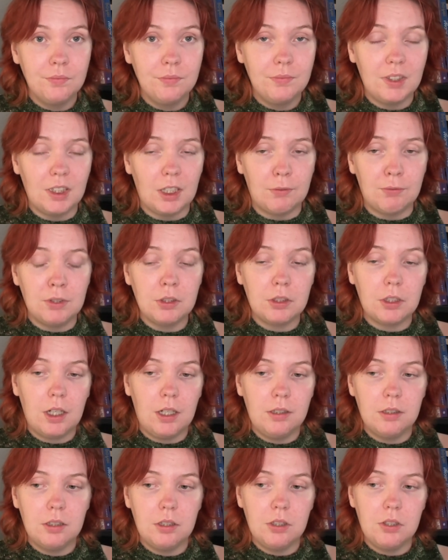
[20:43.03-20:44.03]
different
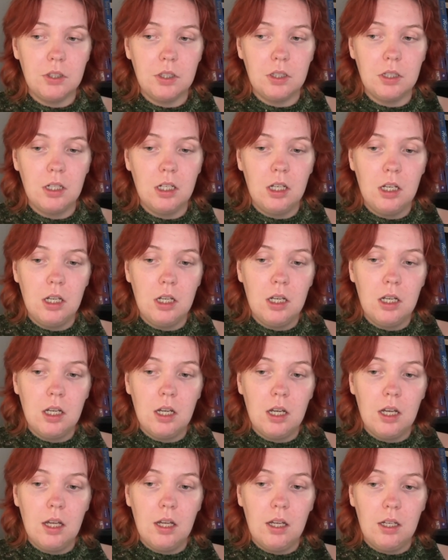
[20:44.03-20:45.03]
colors.
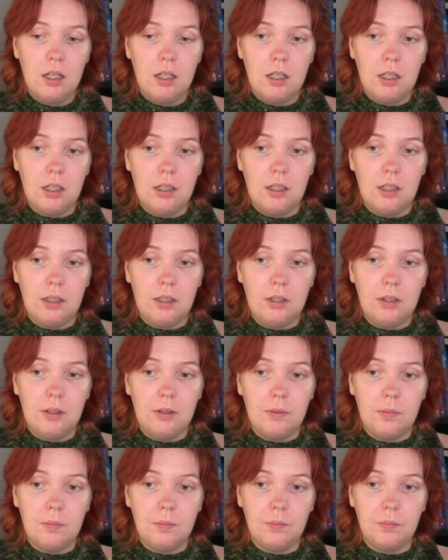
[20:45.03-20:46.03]

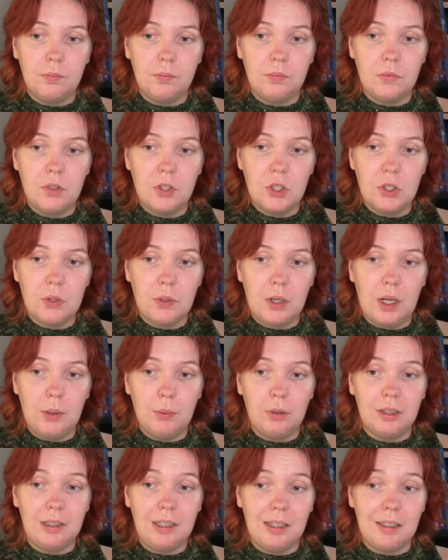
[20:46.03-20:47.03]
So I
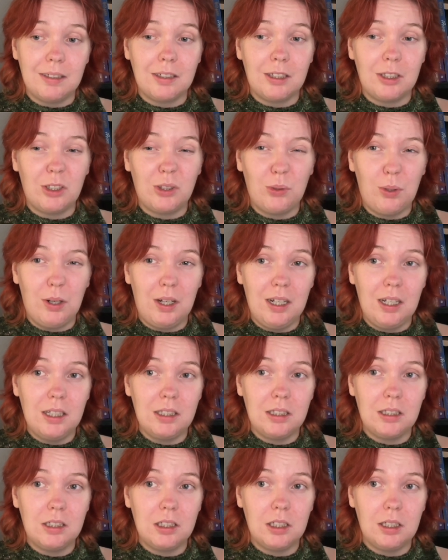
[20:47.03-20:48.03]
will get
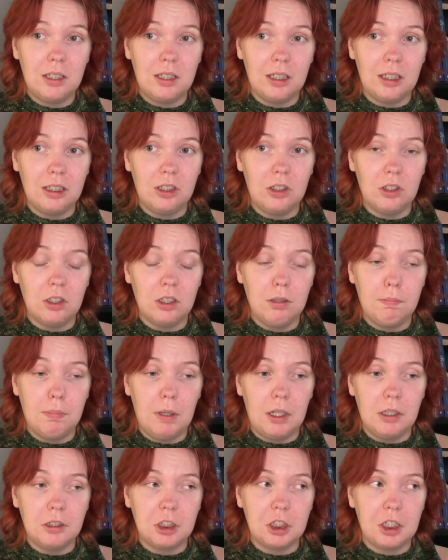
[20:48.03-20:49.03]
quite a good
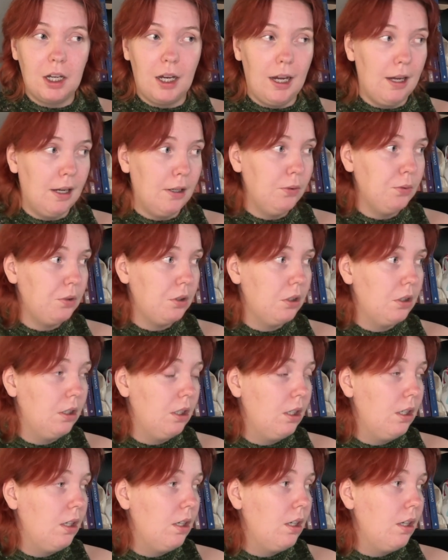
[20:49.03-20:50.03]
bunch out.
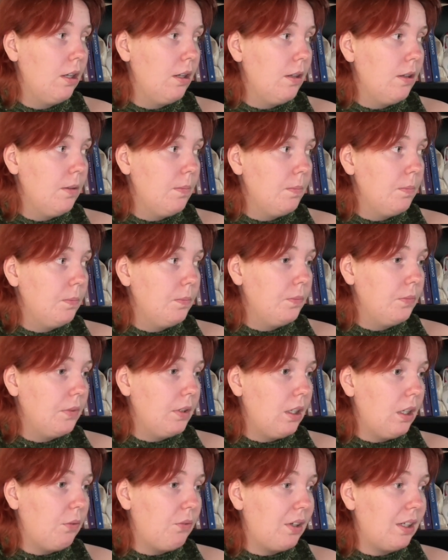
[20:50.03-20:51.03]

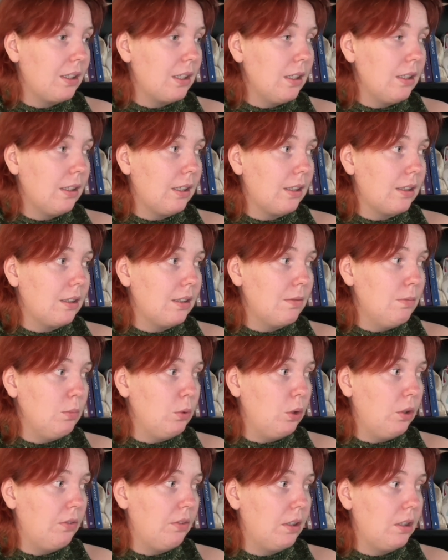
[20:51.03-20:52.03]
If I can get the
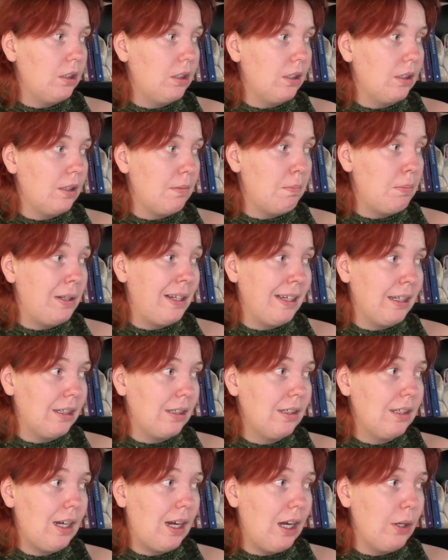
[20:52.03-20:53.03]
move on the blanket,
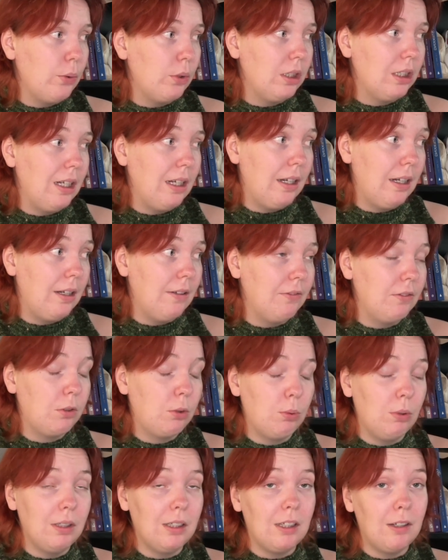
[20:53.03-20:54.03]
I will have
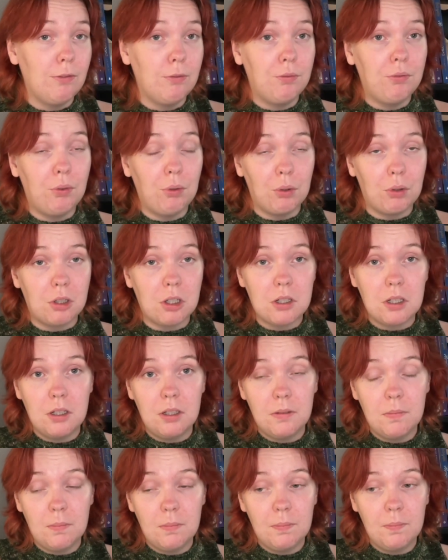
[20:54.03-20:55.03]

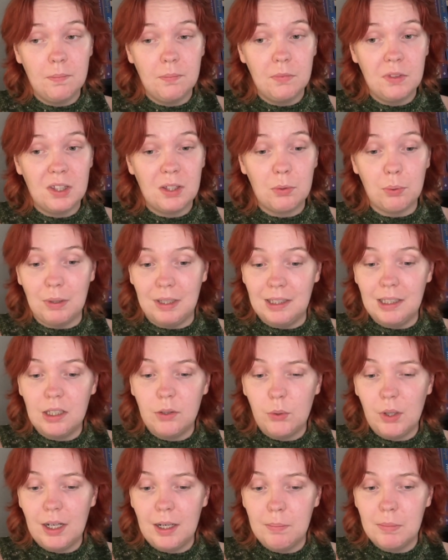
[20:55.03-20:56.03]

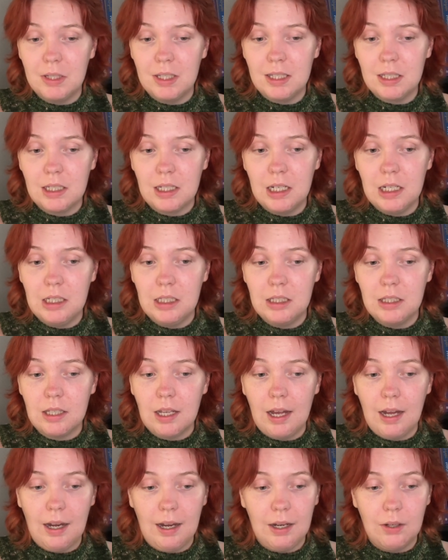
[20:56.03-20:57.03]
20-gram skeins
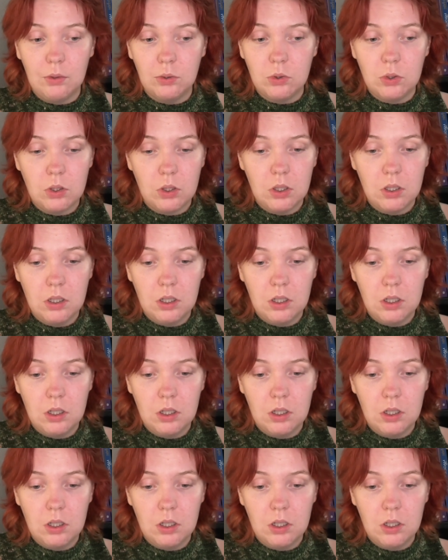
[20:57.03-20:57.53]
out,